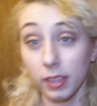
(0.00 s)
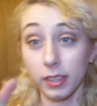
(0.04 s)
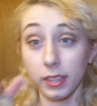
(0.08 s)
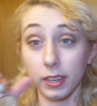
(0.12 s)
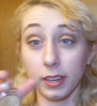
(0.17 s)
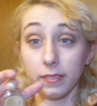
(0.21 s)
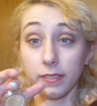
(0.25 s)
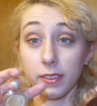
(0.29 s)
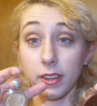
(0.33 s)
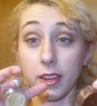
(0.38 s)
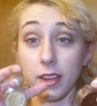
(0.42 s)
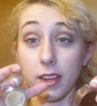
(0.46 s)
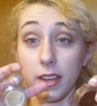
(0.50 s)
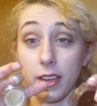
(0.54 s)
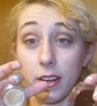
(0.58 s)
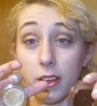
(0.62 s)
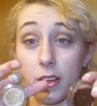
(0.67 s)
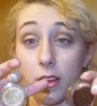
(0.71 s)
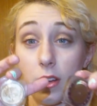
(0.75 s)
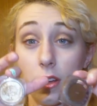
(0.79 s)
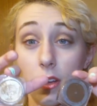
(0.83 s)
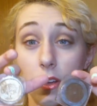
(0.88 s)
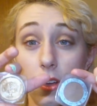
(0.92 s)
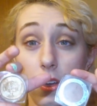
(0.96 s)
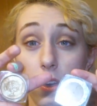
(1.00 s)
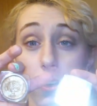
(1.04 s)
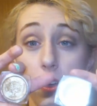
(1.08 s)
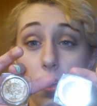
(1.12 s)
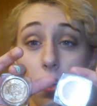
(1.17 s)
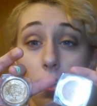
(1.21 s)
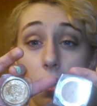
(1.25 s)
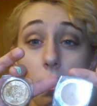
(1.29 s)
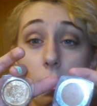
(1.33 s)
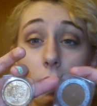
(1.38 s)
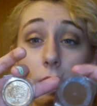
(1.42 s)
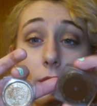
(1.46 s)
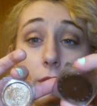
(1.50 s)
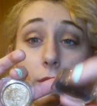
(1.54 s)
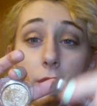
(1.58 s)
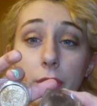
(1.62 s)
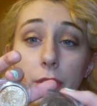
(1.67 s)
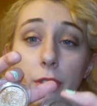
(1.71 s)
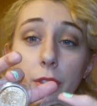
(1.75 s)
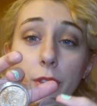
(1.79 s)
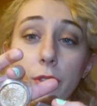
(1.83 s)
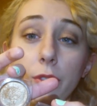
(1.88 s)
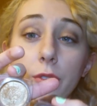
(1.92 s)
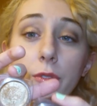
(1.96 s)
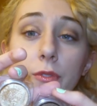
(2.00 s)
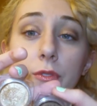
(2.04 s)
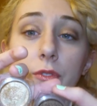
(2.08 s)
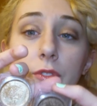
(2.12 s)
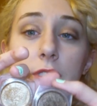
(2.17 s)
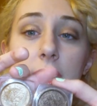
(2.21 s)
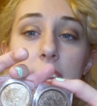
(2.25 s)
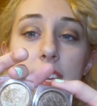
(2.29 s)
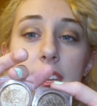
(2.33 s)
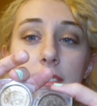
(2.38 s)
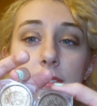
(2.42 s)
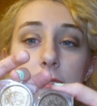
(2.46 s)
I've got all three